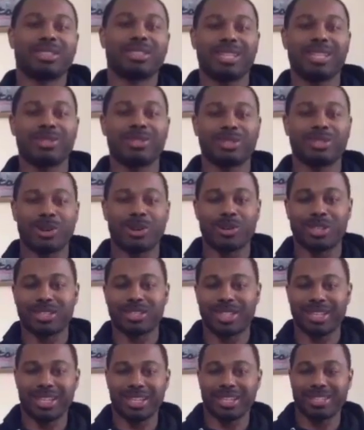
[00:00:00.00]
still
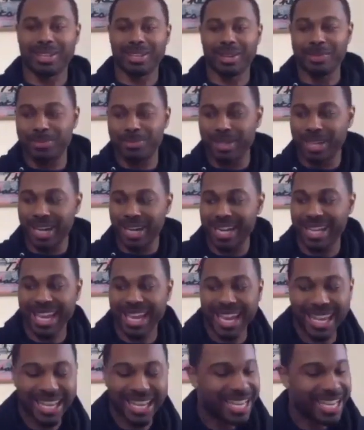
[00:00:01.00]
get something, but I
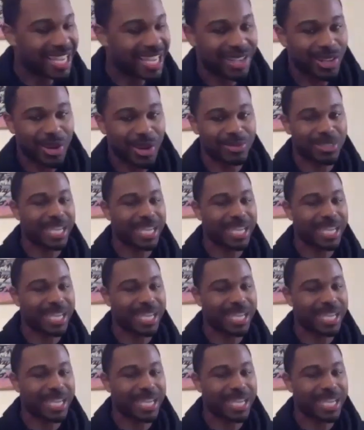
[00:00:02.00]
can't. You know